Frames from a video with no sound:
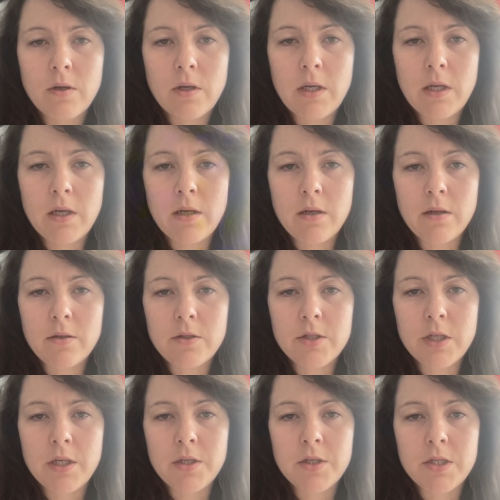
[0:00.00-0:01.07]
And I'll
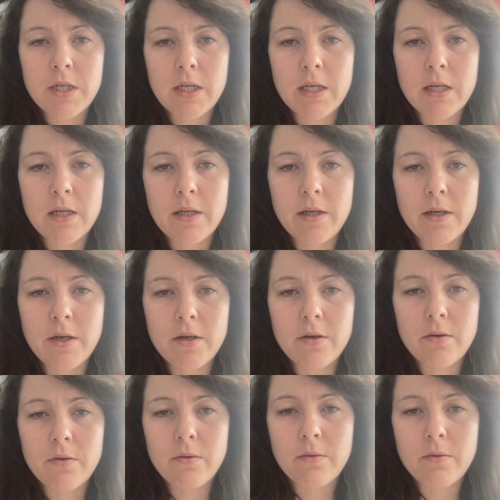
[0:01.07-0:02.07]
change the headline here.